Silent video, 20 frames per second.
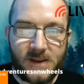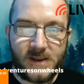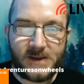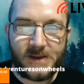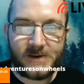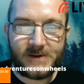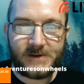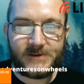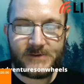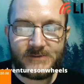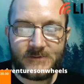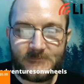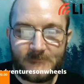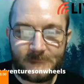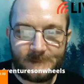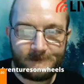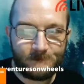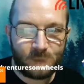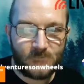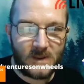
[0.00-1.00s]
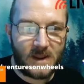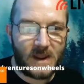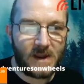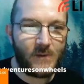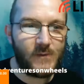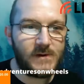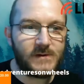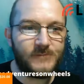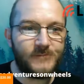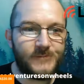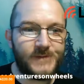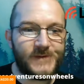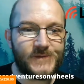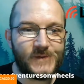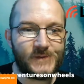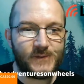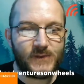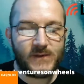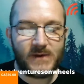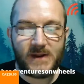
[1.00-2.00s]
and I wouldn't be
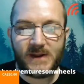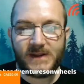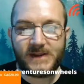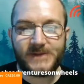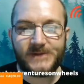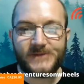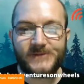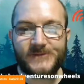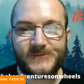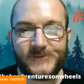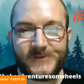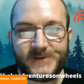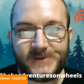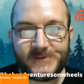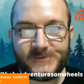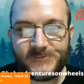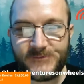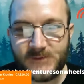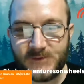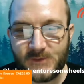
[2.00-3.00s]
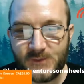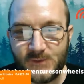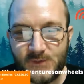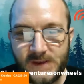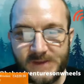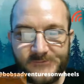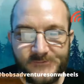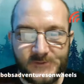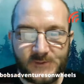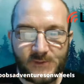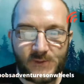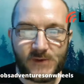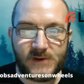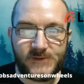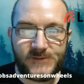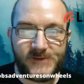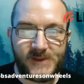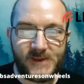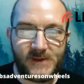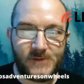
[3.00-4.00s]
surprised if it
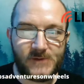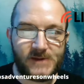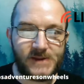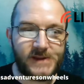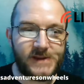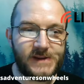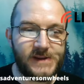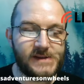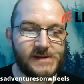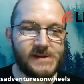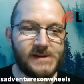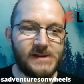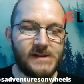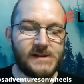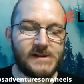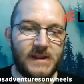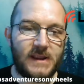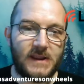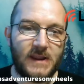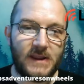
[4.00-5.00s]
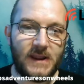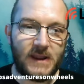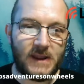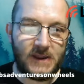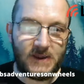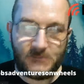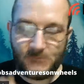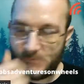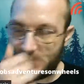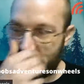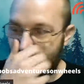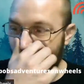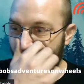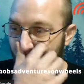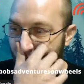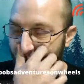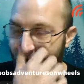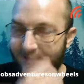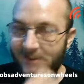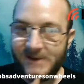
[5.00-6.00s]
works that way.
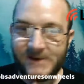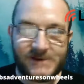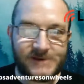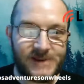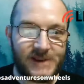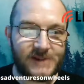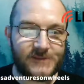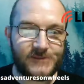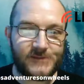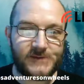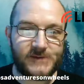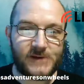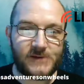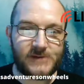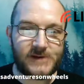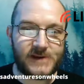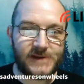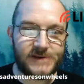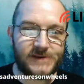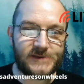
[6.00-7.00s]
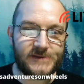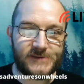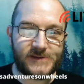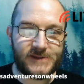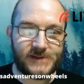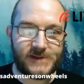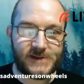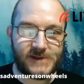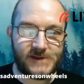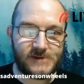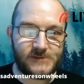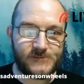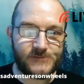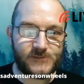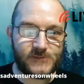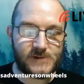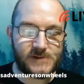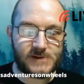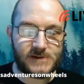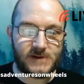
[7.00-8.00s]
I'm probably gonna take the donation link
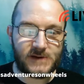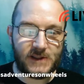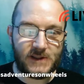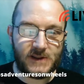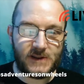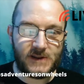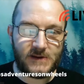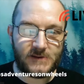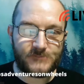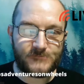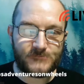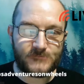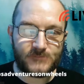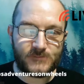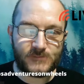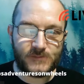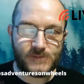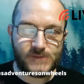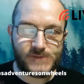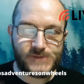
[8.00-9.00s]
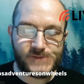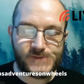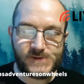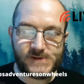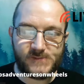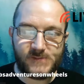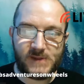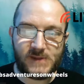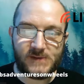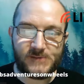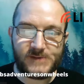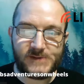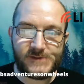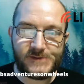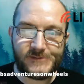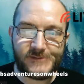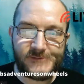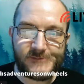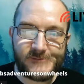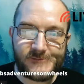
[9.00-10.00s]
out for Stream
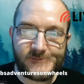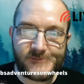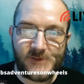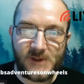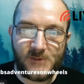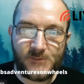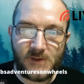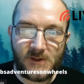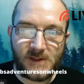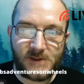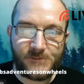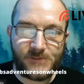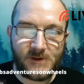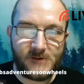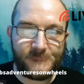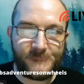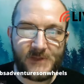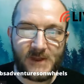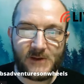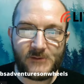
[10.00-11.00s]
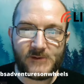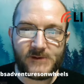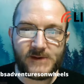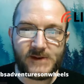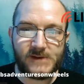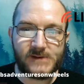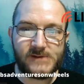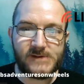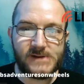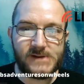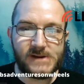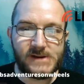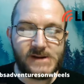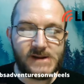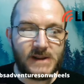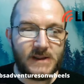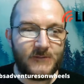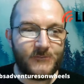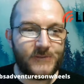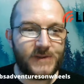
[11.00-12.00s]
Elements, so I'll probably pop that one out
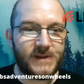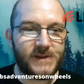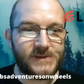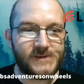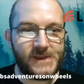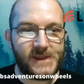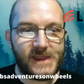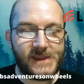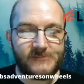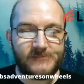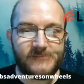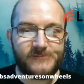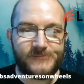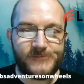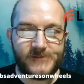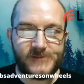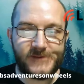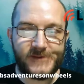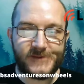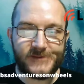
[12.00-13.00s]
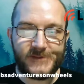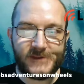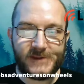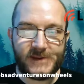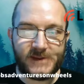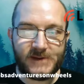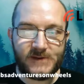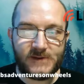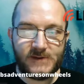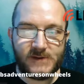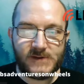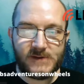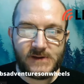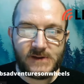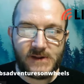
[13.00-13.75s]
because I have a feeling that